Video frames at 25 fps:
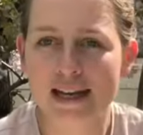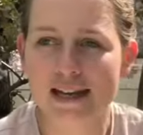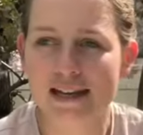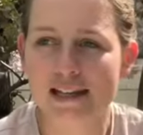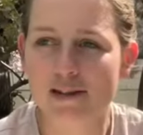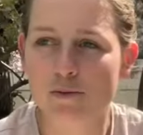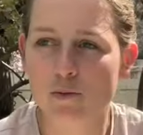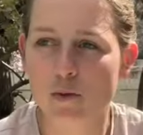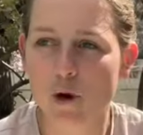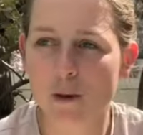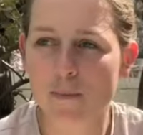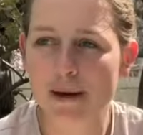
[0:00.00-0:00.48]

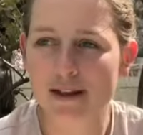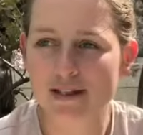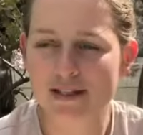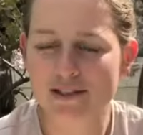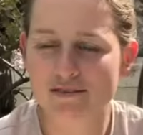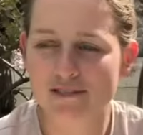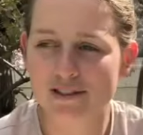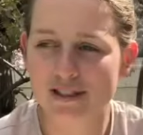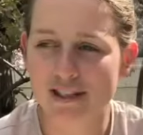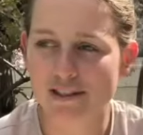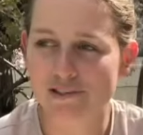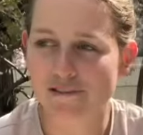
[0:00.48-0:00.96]
Wombats are
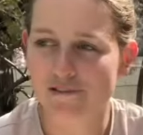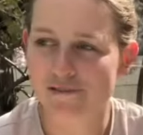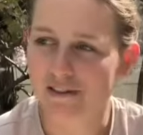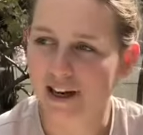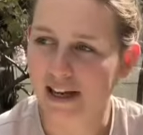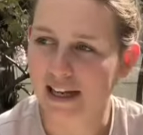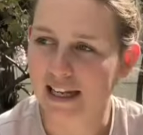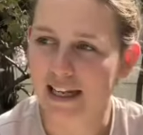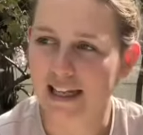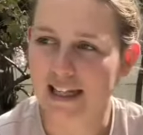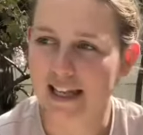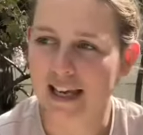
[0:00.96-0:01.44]
really
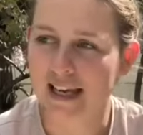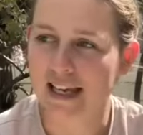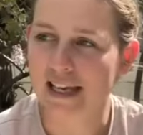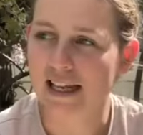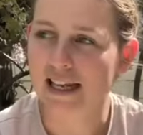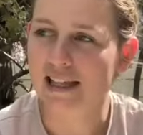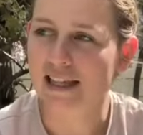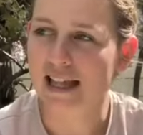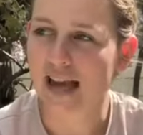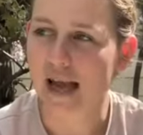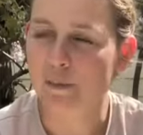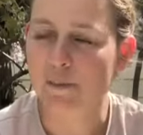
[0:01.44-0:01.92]
funny.
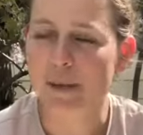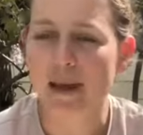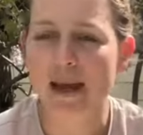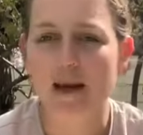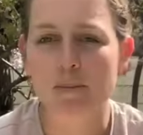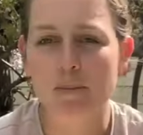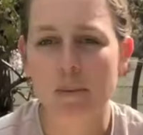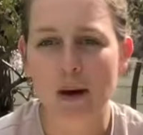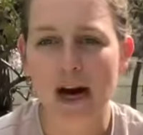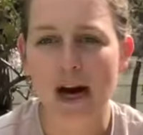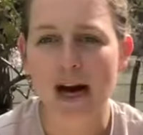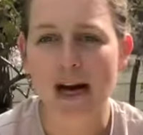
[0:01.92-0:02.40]
They pick
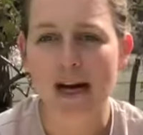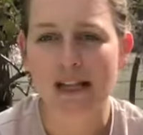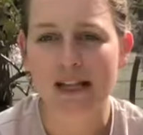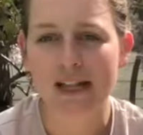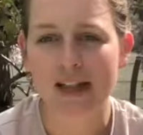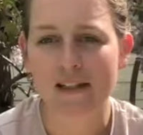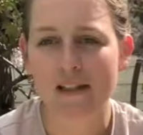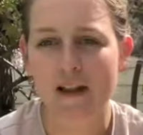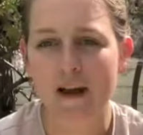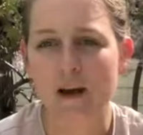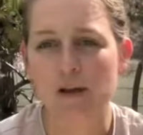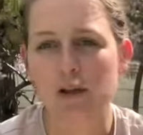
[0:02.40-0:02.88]
a path
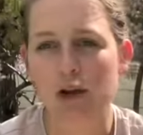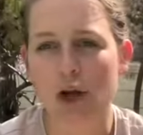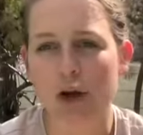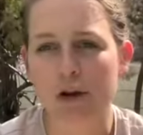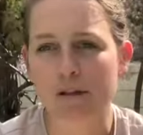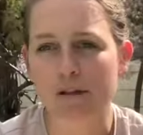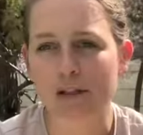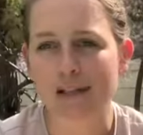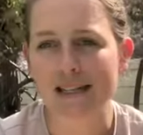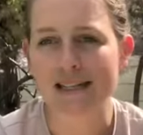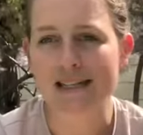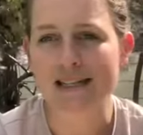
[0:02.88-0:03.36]
and they'll
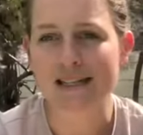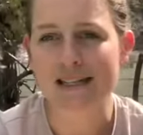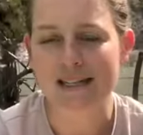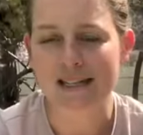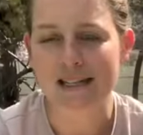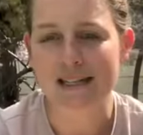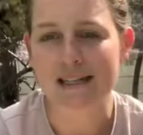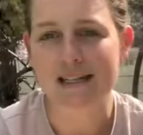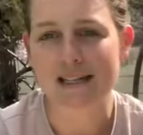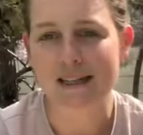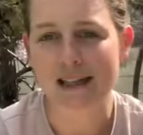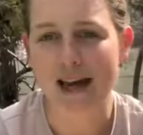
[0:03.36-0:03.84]
only
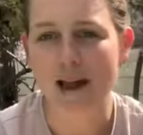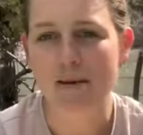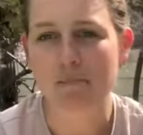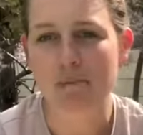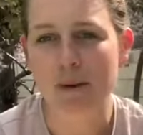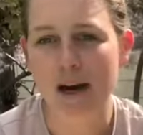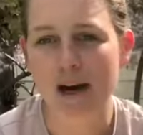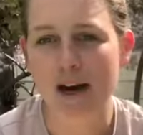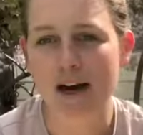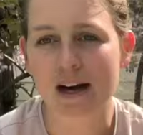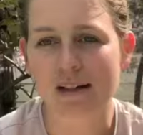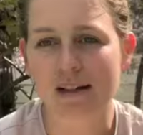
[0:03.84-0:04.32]
stick to that
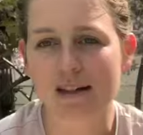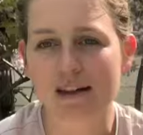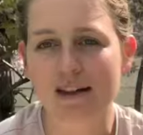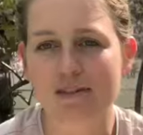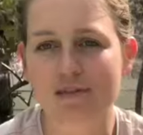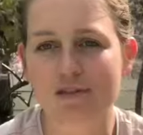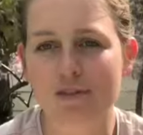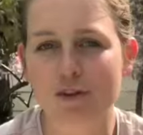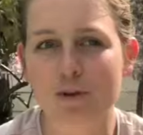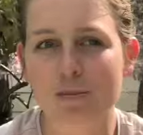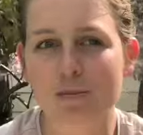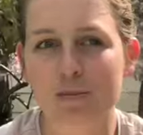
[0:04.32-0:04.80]
path, and if
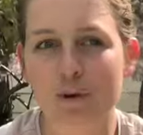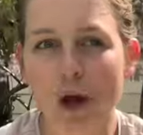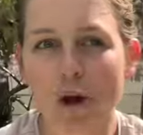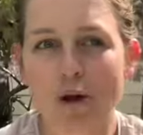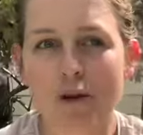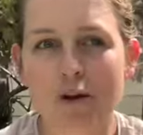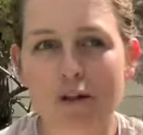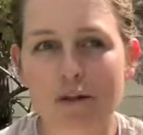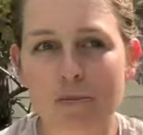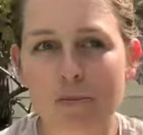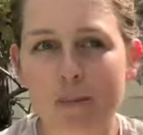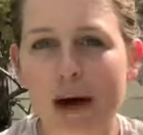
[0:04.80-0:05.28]
you
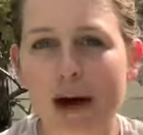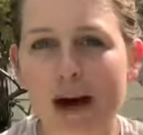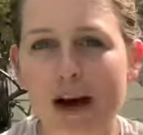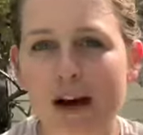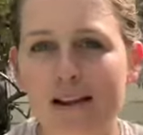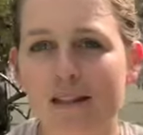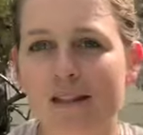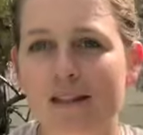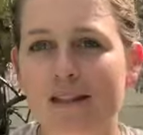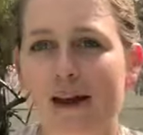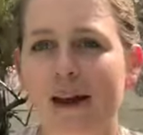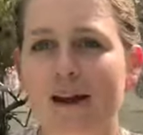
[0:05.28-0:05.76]
block the
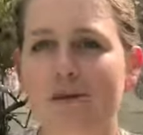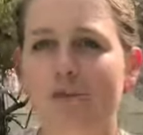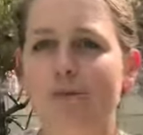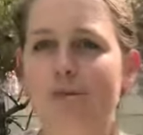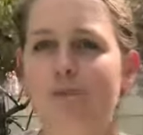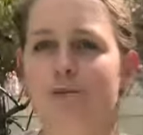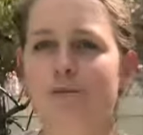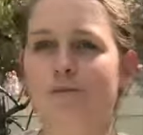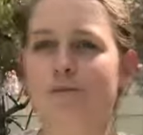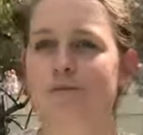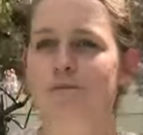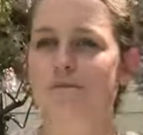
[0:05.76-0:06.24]
path they
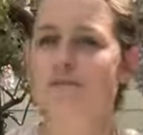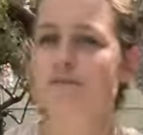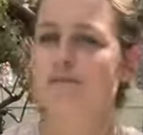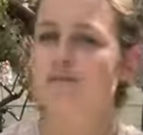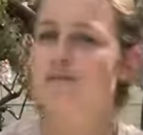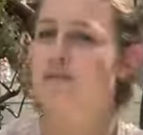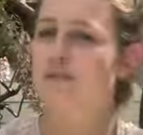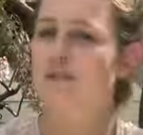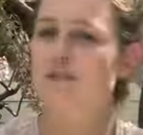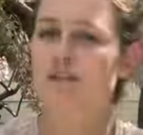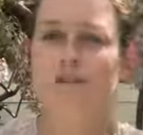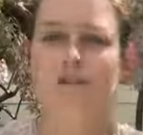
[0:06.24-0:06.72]
will
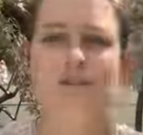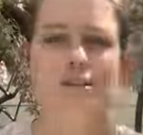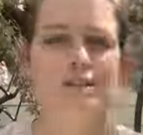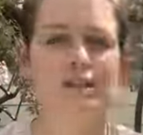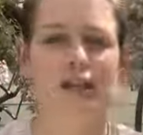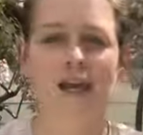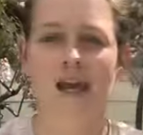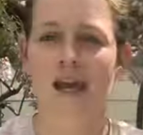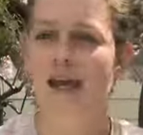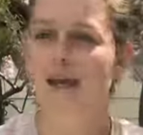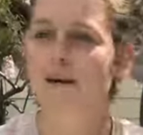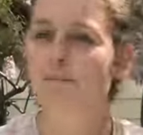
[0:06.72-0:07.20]
just
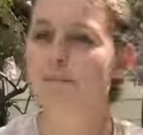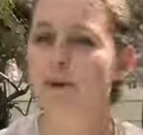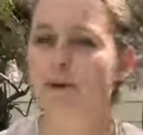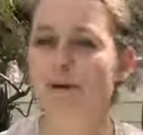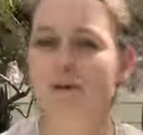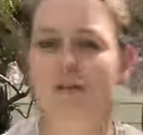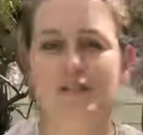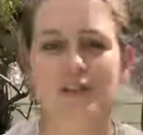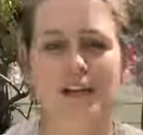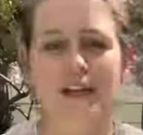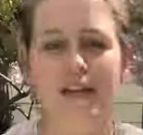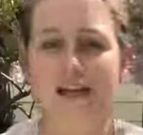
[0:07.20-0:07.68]
keep
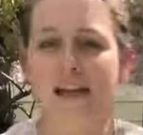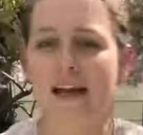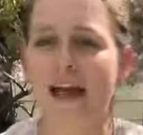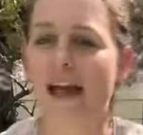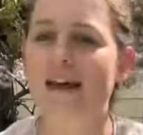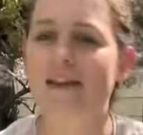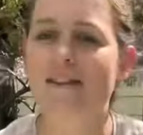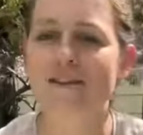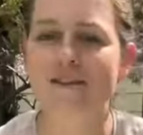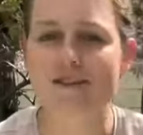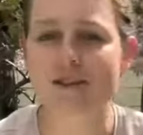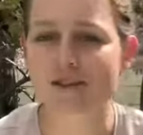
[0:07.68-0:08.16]
on digging
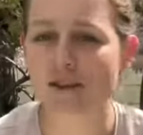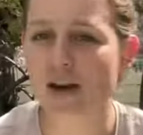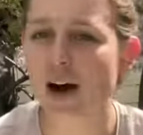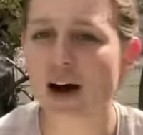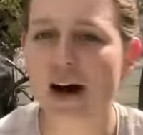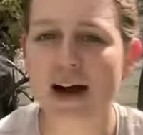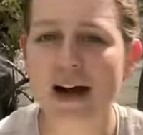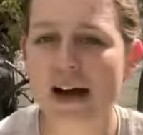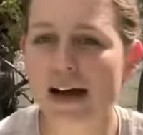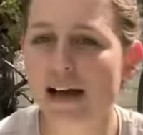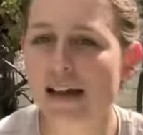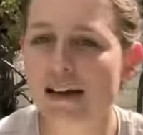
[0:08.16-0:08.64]
either
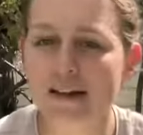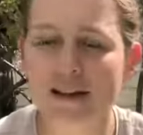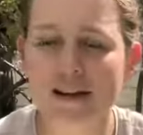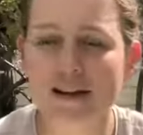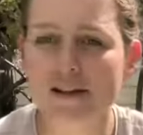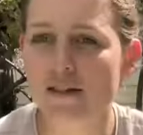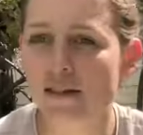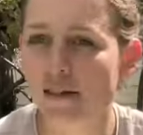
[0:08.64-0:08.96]
side.